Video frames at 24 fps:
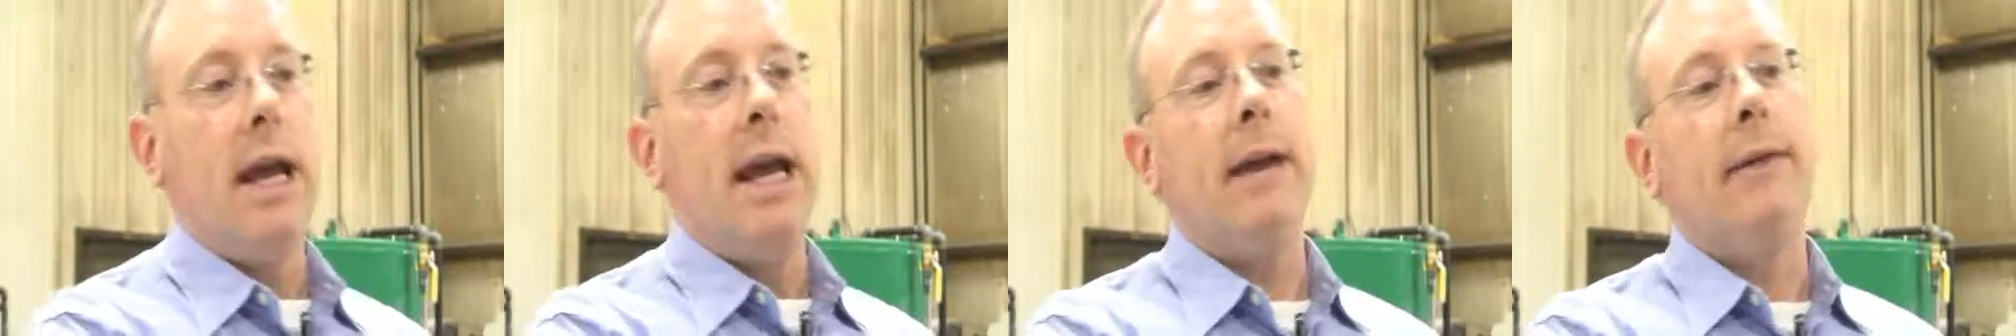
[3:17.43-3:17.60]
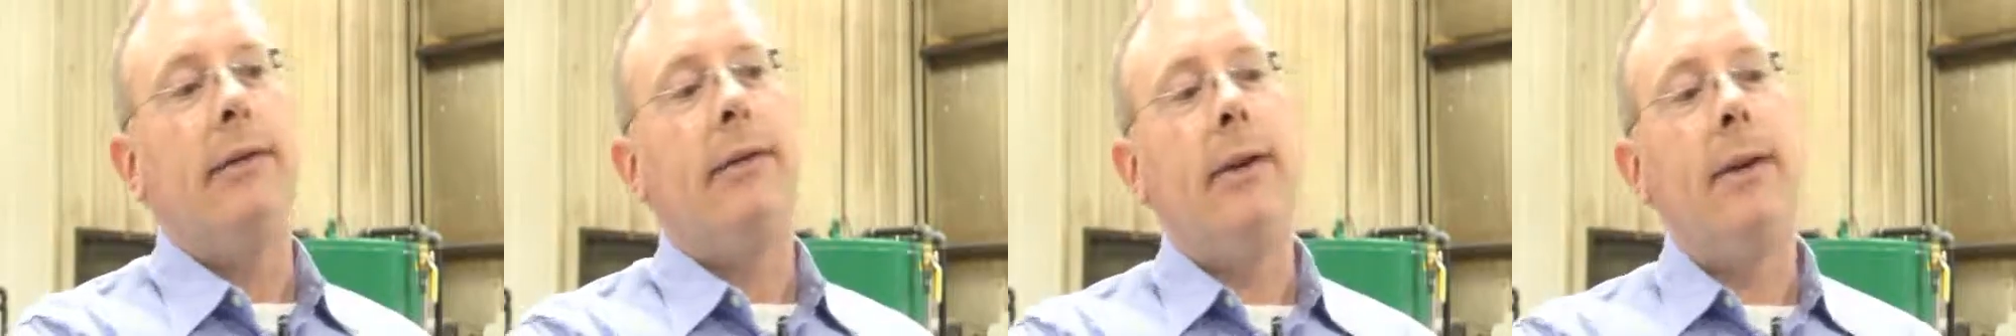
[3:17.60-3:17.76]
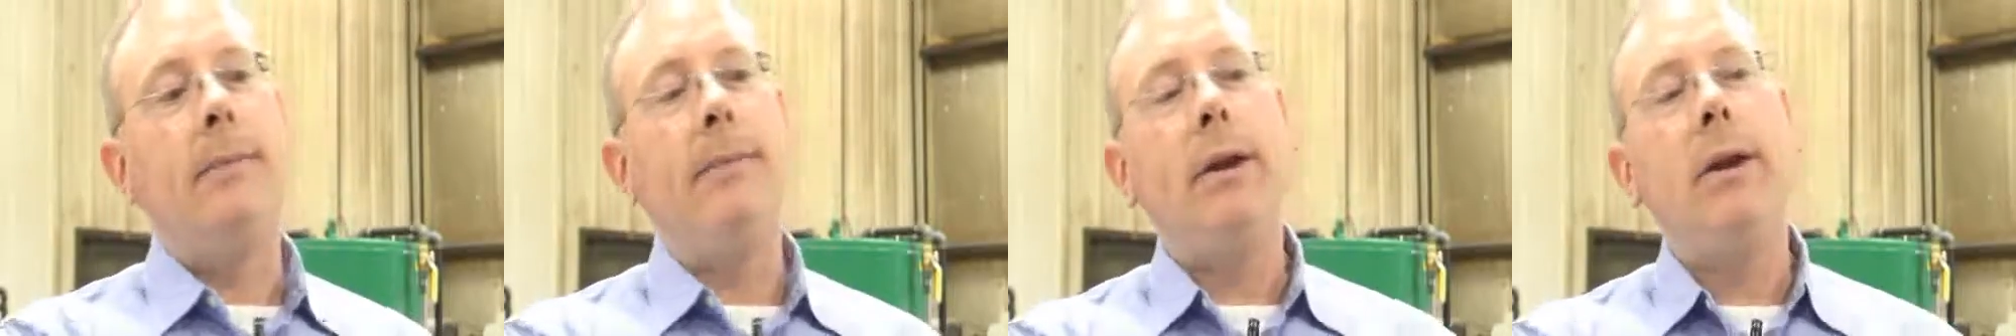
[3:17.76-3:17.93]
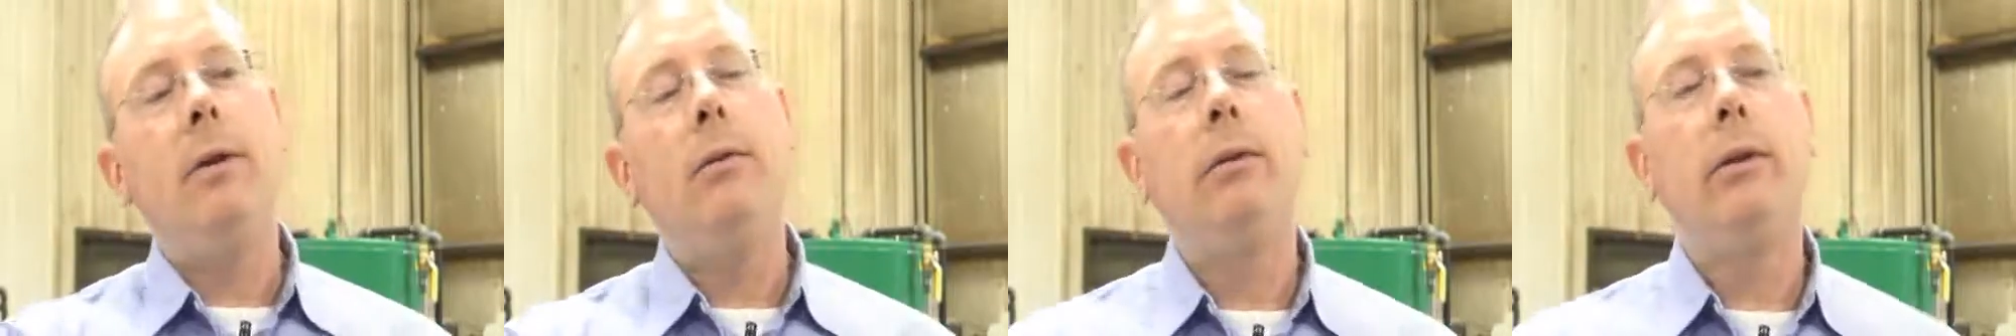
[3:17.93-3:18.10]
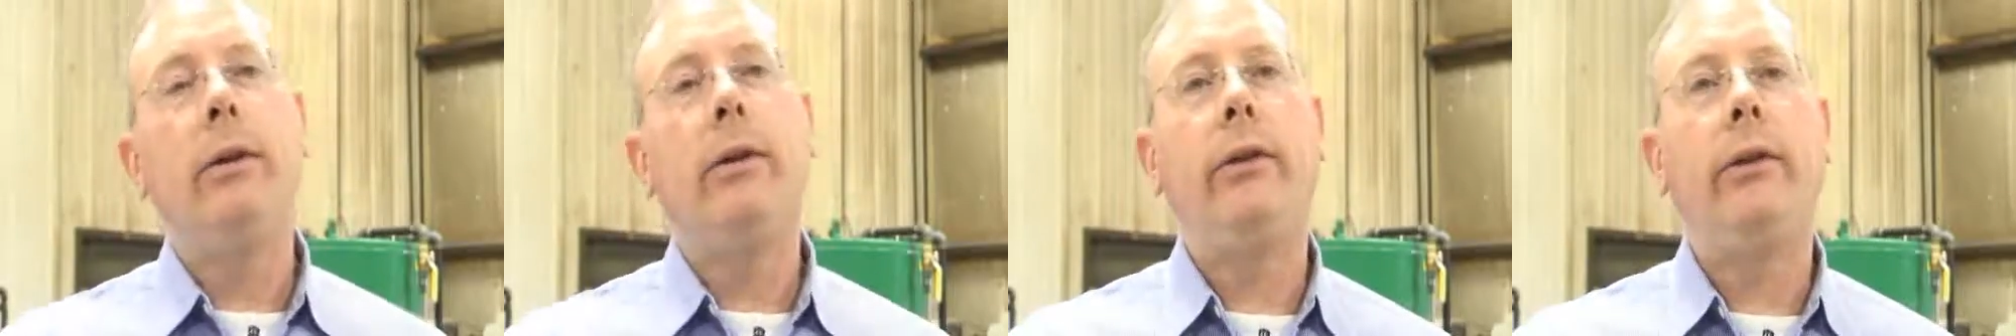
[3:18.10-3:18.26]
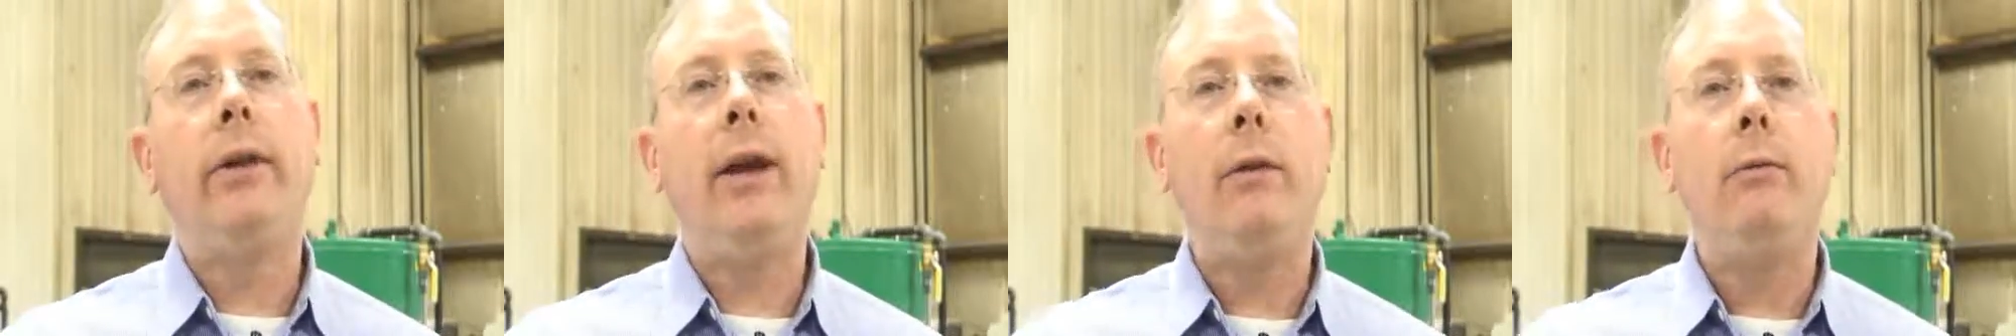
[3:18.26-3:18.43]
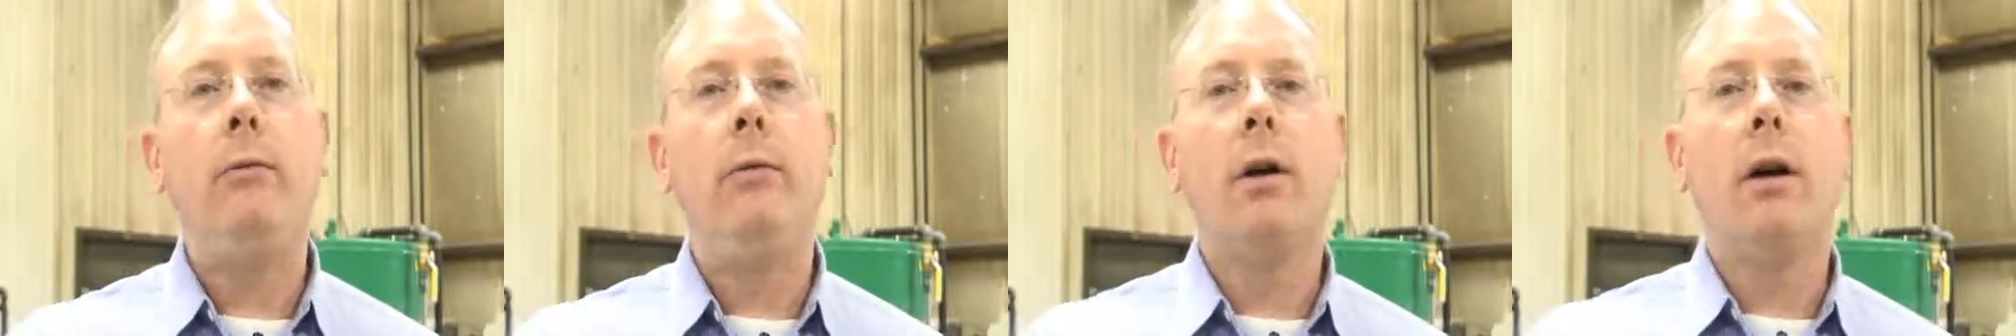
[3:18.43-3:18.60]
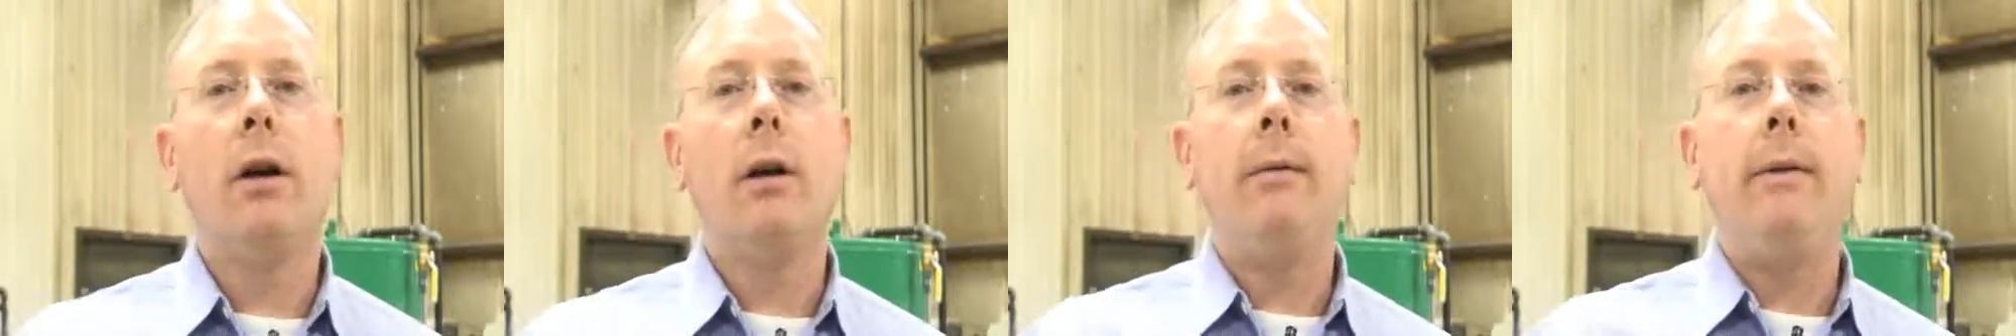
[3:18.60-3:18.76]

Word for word: If somebody would have said we're